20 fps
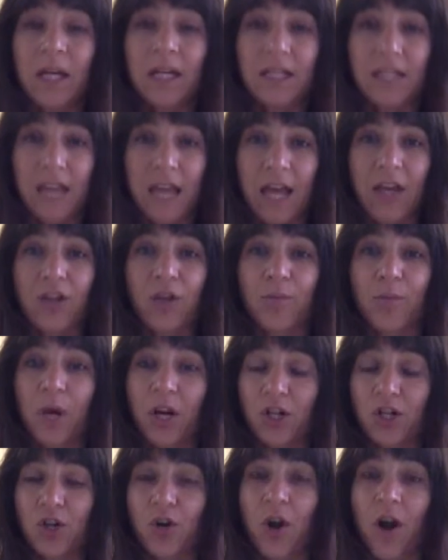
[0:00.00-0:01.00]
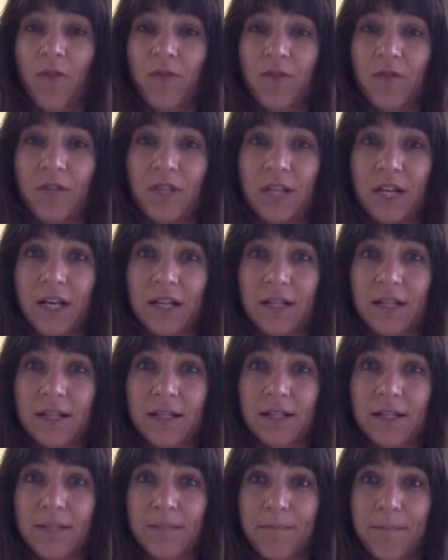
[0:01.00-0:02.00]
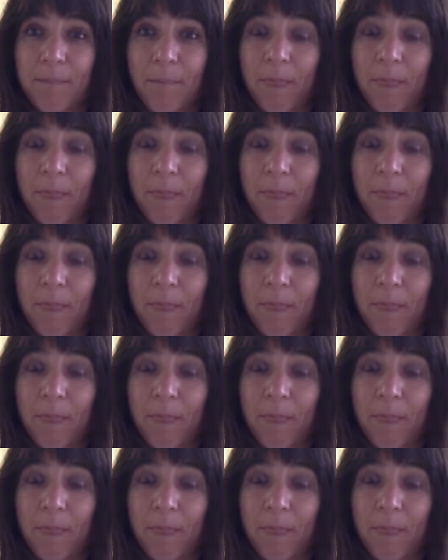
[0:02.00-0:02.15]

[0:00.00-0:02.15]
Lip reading: take the pressure off of the discs.